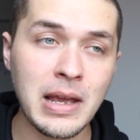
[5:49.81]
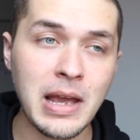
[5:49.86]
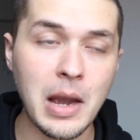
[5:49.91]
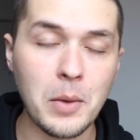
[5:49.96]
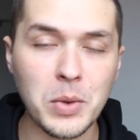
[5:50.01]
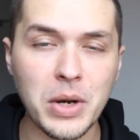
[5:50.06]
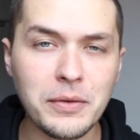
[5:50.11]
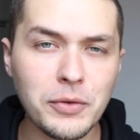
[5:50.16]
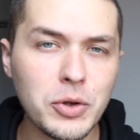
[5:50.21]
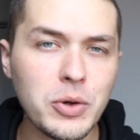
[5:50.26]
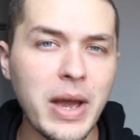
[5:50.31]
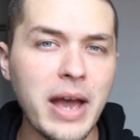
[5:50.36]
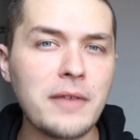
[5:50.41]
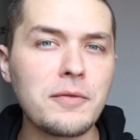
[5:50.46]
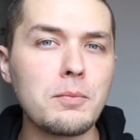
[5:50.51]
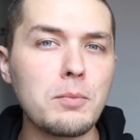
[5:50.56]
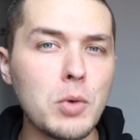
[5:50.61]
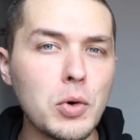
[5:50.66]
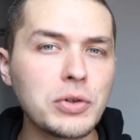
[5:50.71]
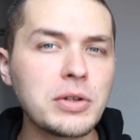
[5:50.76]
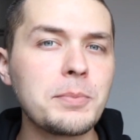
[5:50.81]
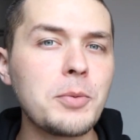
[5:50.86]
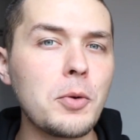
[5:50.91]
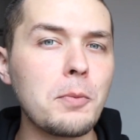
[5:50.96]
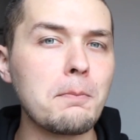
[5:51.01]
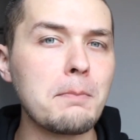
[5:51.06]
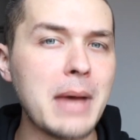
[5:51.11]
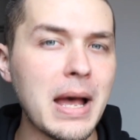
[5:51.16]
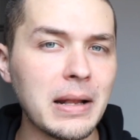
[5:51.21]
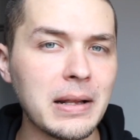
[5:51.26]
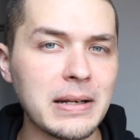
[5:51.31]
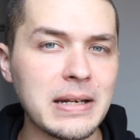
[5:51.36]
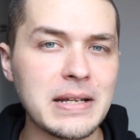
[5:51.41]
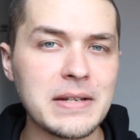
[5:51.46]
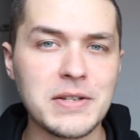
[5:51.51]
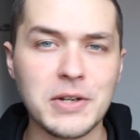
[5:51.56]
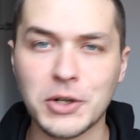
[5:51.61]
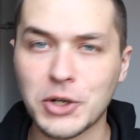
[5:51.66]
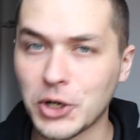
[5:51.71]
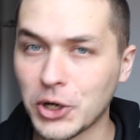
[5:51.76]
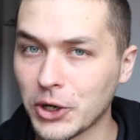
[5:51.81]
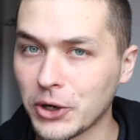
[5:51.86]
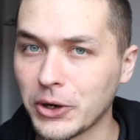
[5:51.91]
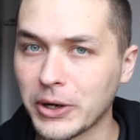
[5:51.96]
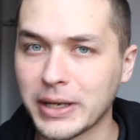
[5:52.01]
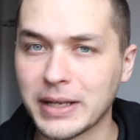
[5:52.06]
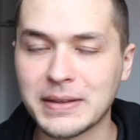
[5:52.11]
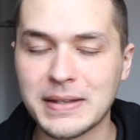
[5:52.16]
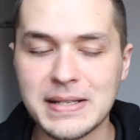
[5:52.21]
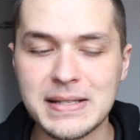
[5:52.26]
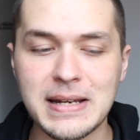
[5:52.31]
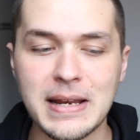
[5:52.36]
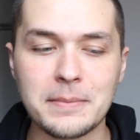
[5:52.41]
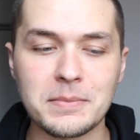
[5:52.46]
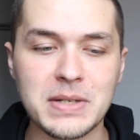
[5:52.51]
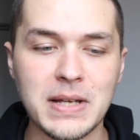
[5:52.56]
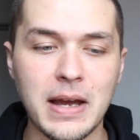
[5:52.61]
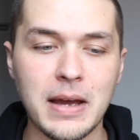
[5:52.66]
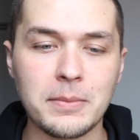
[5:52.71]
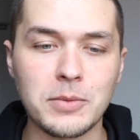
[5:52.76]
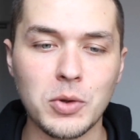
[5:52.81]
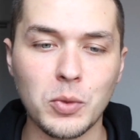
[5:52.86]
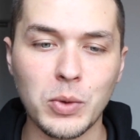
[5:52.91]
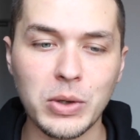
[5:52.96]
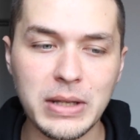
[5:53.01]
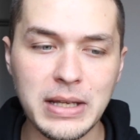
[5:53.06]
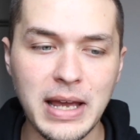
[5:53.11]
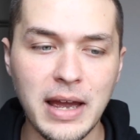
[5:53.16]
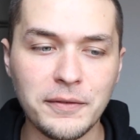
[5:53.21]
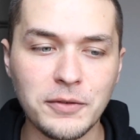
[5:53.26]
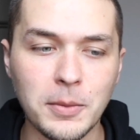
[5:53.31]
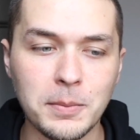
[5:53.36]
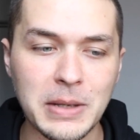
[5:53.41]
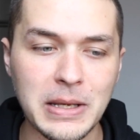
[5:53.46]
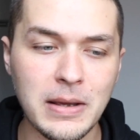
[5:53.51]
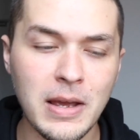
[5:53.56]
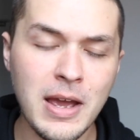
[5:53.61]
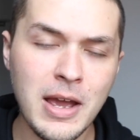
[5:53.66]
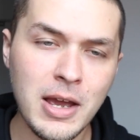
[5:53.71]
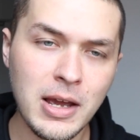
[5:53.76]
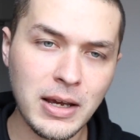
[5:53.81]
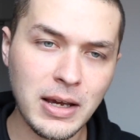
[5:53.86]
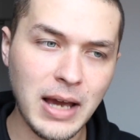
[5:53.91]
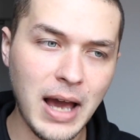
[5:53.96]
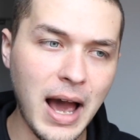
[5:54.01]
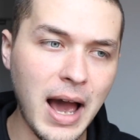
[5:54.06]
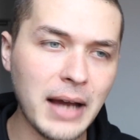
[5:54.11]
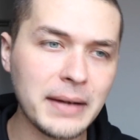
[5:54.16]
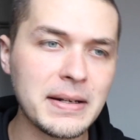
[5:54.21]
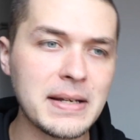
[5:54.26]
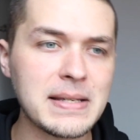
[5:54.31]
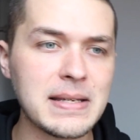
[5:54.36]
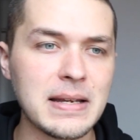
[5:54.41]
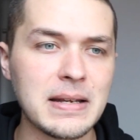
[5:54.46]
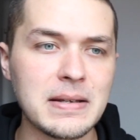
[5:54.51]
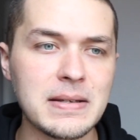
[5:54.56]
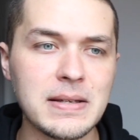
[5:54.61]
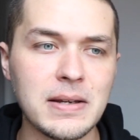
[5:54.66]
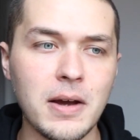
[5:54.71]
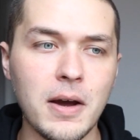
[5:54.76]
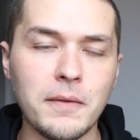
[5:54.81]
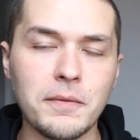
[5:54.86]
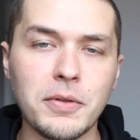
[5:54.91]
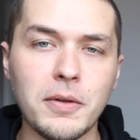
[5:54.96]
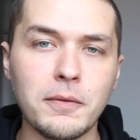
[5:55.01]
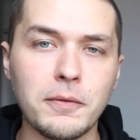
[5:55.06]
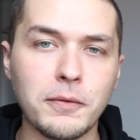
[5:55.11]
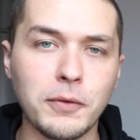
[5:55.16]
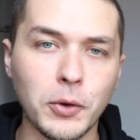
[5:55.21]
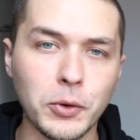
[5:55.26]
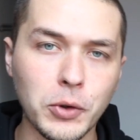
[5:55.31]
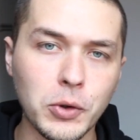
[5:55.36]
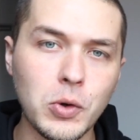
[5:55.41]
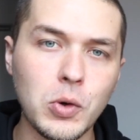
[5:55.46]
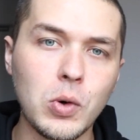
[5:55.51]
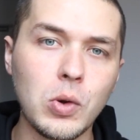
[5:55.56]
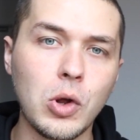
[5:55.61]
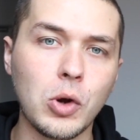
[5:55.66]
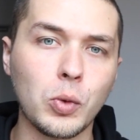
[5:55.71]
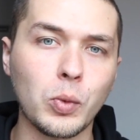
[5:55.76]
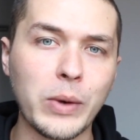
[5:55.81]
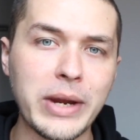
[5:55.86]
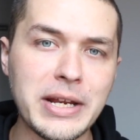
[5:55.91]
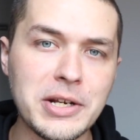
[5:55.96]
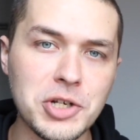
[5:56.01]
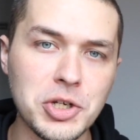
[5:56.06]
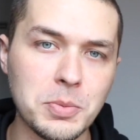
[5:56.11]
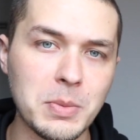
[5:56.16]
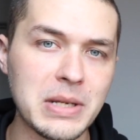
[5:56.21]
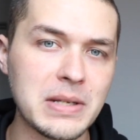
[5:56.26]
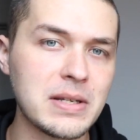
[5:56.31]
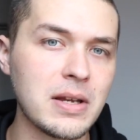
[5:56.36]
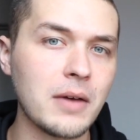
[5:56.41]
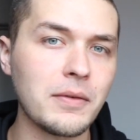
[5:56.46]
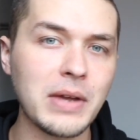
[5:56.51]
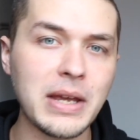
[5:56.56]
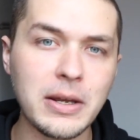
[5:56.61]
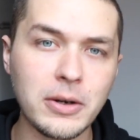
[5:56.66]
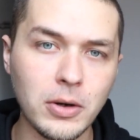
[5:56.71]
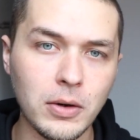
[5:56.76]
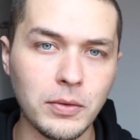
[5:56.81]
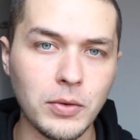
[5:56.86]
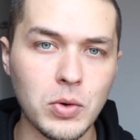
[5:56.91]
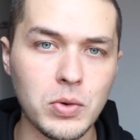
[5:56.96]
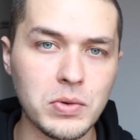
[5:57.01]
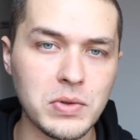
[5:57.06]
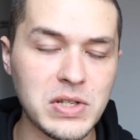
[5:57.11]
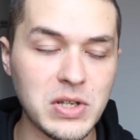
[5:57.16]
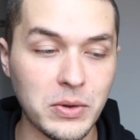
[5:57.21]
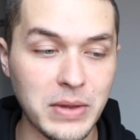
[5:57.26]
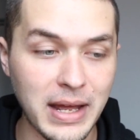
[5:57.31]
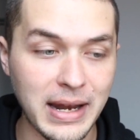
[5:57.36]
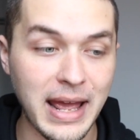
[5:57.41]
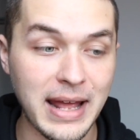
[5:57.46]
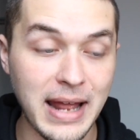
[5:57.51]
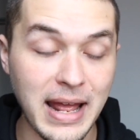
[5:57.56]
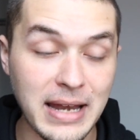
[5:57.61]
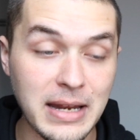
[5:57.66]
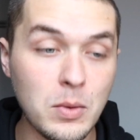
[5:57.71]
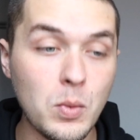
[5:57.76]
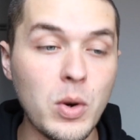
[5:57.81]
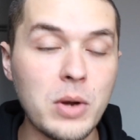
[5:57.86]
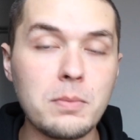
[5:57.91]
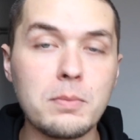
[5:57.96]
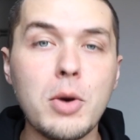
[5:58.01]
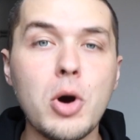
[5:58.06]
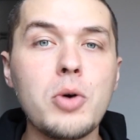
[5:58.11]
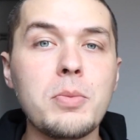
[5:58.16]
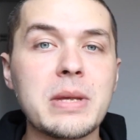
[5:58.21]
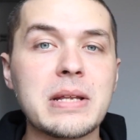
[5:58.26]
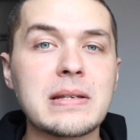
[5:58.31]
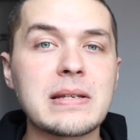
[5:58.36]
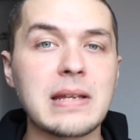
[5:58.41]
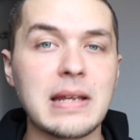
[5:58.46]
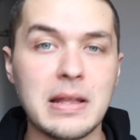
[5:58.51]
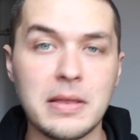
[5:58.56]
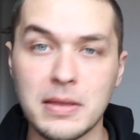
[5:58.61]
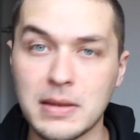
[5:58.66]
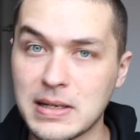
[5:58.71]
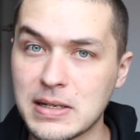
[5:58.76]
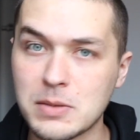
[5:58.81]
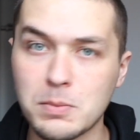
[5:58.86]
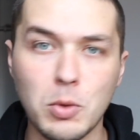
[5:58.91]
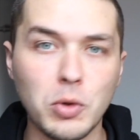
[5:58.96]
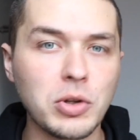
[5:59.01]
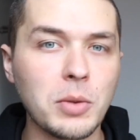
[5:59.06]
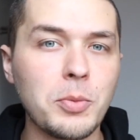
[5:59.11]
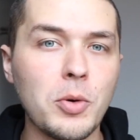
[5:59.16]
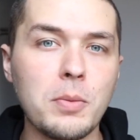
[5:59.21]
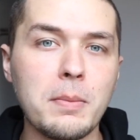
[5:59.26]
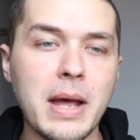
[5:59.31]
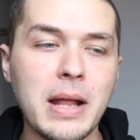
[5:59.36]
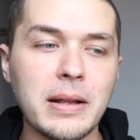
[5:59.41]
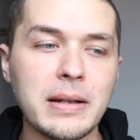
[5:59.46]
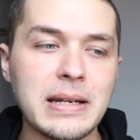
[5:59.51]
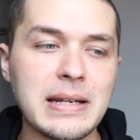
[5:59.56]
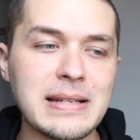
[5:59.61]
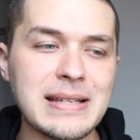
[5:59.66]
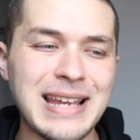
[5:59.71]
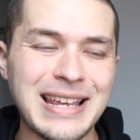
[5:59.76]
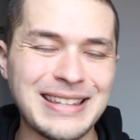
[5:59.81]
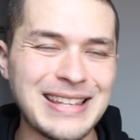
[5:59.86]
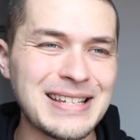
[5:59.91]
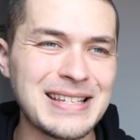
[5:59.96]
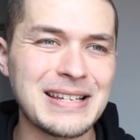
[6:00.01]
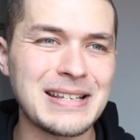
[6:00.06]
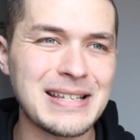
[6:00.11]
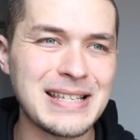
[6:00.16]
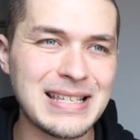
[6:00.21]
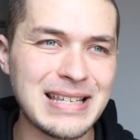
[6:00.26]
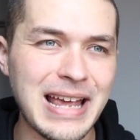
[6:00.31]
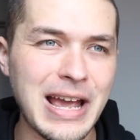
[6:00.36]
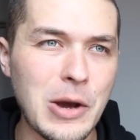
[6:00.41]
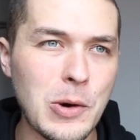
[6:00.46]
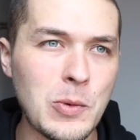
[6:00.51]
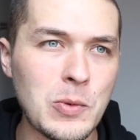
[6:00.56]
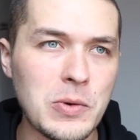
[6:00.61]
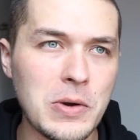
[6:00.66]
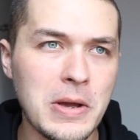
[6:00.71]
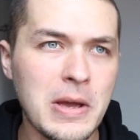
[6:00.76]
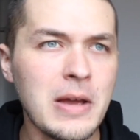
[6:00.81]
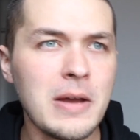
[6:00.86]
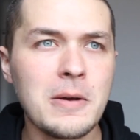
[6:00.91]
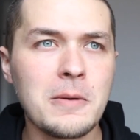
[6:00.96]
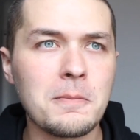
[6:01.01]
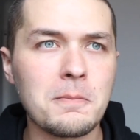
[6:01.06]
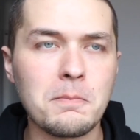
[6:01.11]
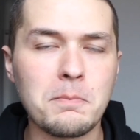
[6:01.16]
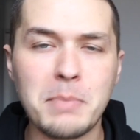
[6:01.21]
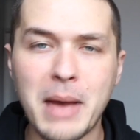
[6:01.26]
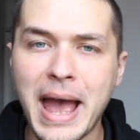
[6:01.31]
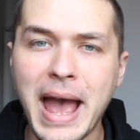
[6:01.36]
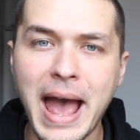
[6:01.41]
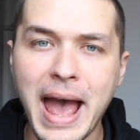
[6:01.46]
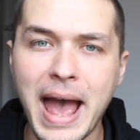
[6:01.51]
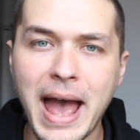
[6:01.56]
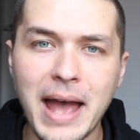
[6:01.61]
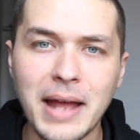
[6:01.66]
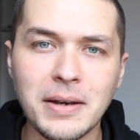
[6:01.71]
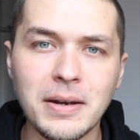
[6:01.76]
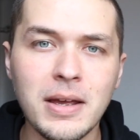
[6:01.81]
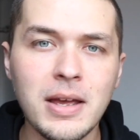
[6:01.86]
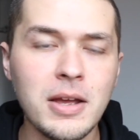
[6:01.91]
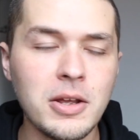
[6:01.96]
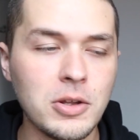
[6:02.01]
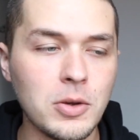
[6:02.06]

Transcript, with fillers: And whenever you have multiple melodies occurring at the same time, you really have to be cognizant of the vertical arrangement of intervals so that at any one moment in these multiple melodies, it doesn't sound bad.